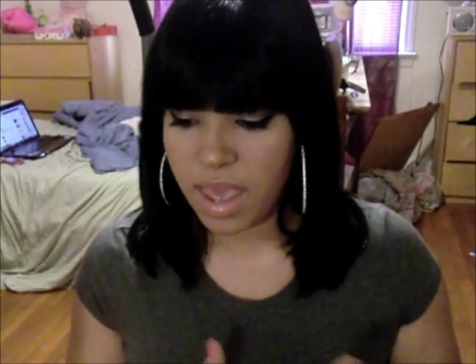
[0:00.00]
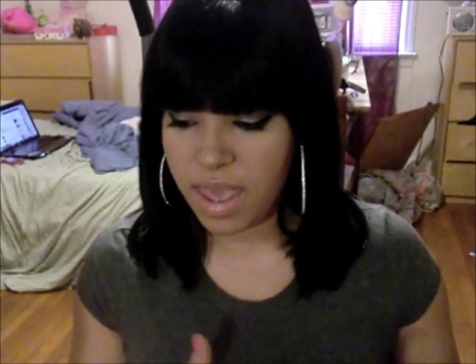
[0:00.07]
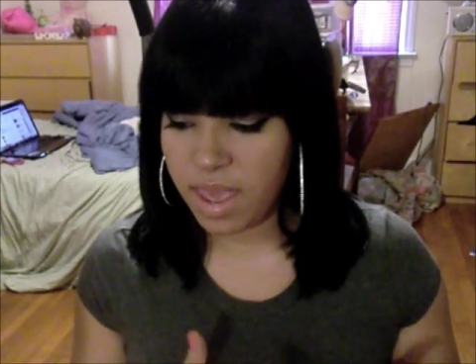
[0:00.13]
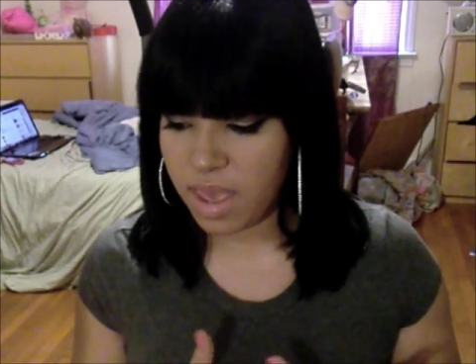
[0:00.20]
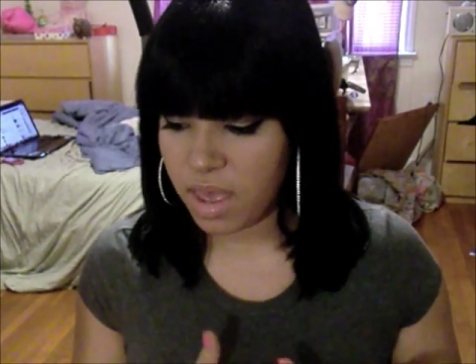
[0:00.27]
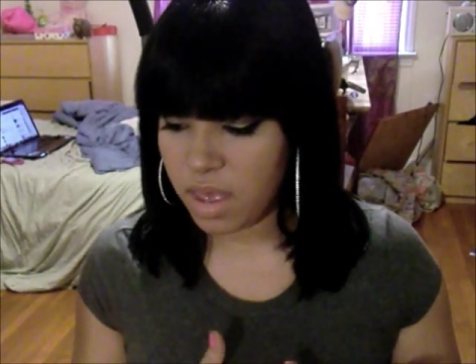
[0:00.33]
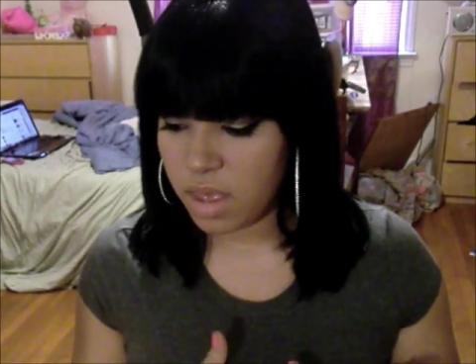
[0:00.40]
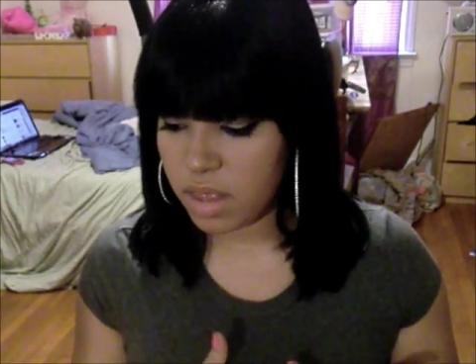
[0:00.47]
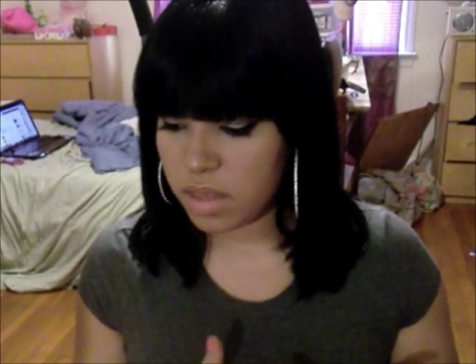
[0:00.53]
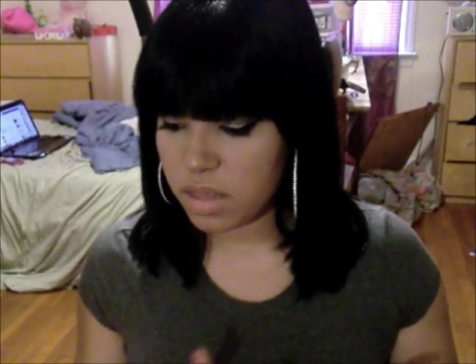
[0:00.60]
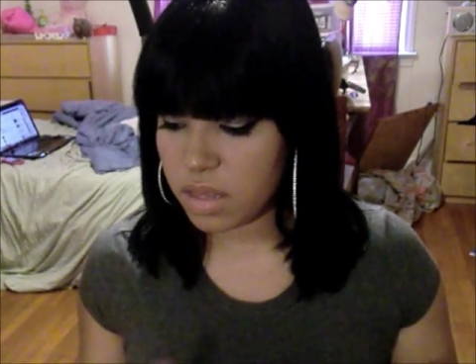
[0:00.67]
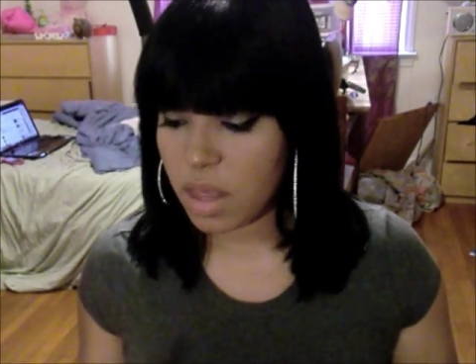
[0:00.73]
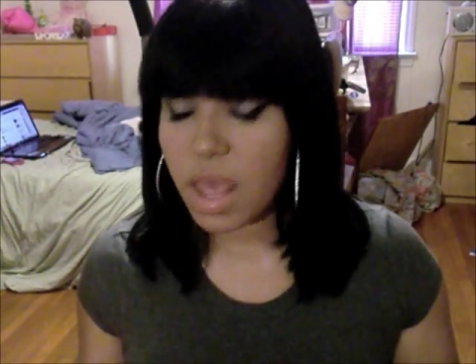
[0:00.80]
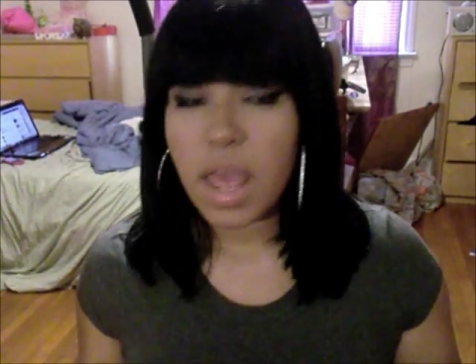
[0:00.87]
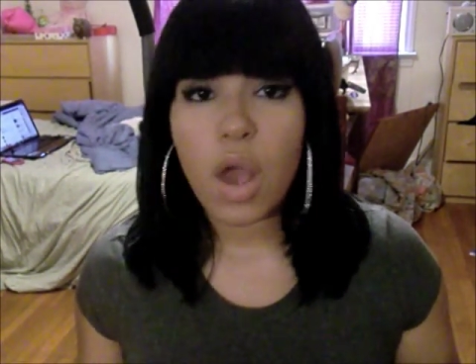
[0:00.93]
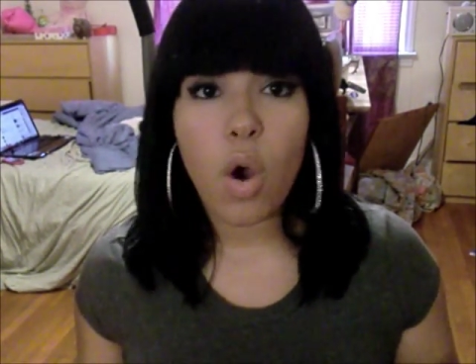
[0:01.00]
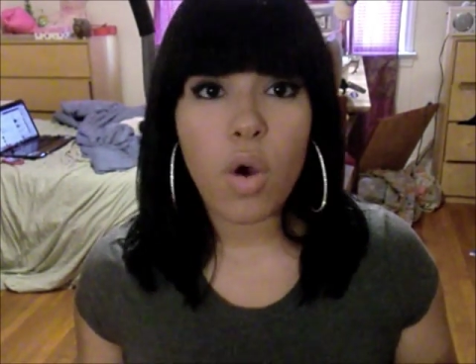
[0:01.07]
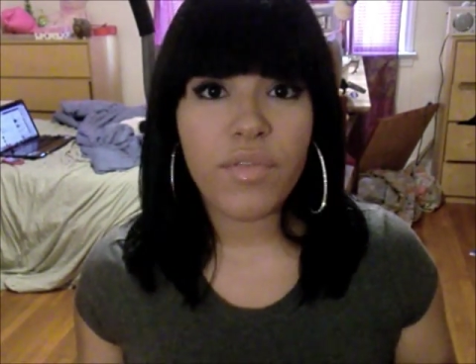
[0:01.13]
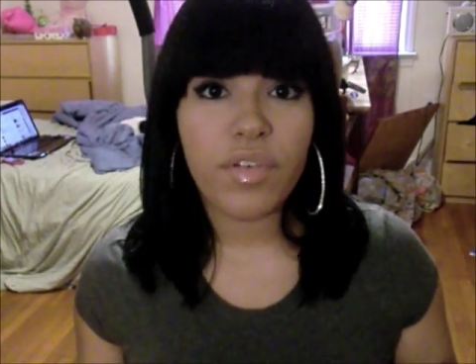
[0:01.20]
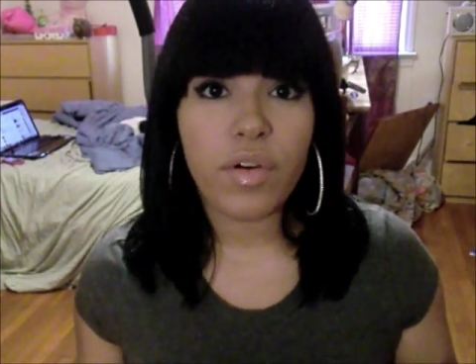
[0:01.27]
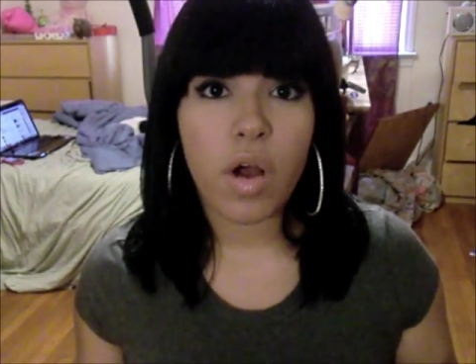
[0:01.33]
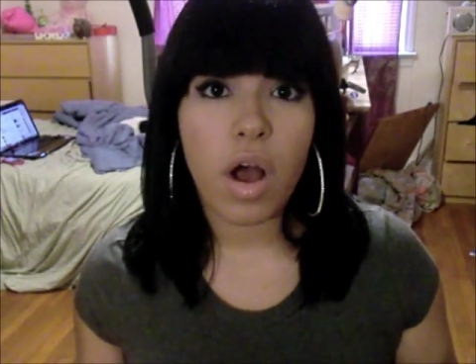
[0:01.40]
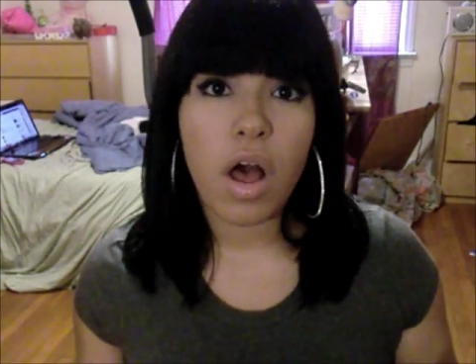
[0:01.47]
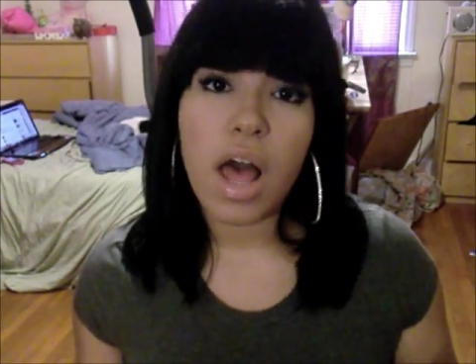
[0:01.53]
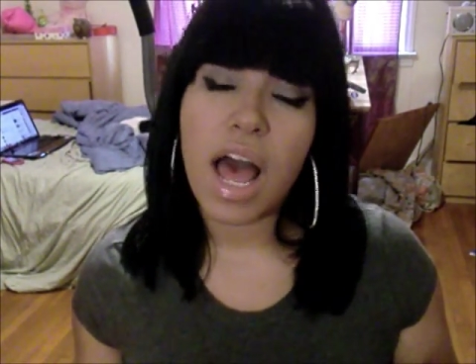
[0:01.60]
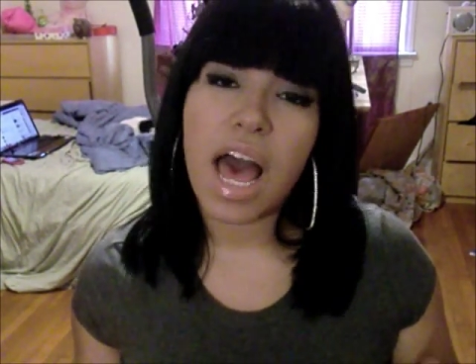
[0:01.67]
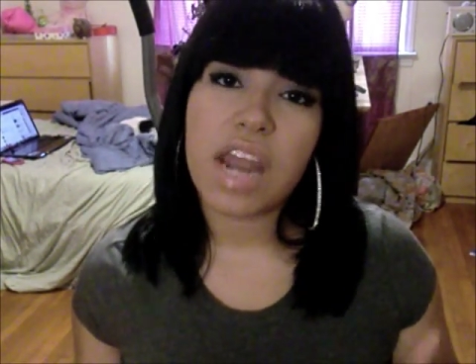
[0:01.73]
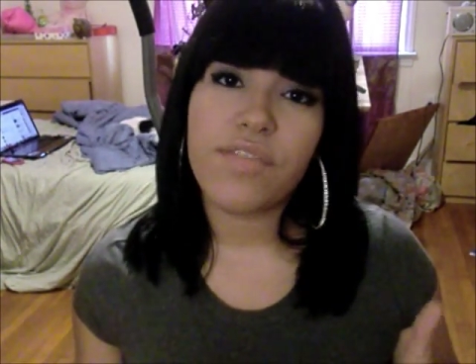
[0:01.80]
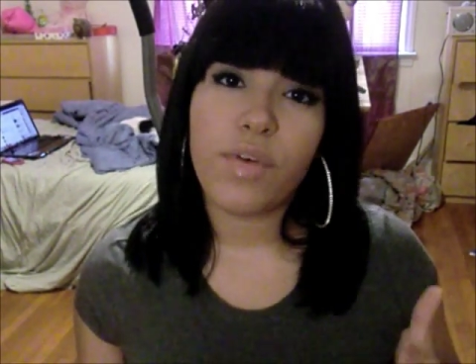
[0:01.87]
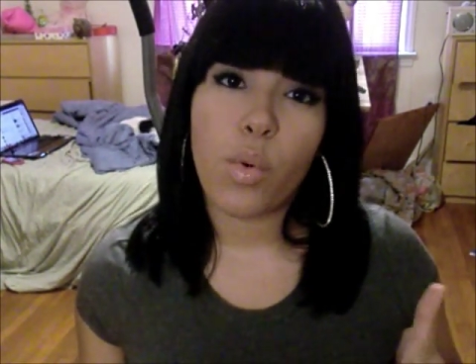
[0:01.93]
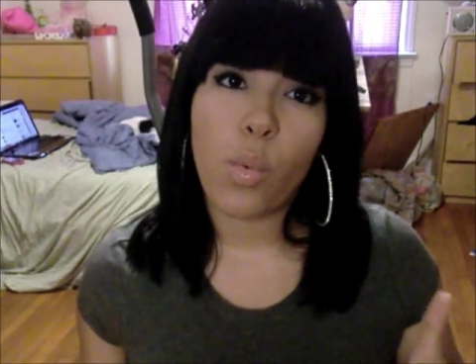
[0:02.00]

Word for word: and overall, out of